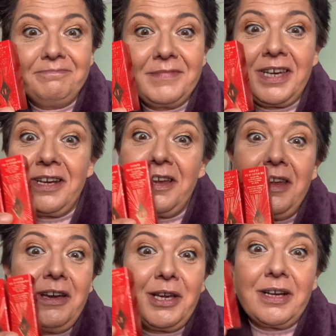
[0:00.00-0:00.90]
and I
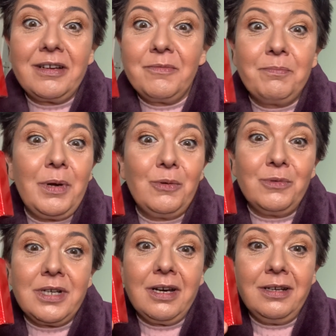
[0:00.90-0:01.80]
like
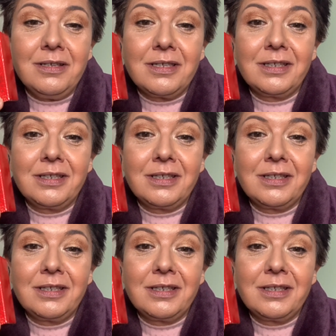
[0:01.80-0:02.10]
bold colours,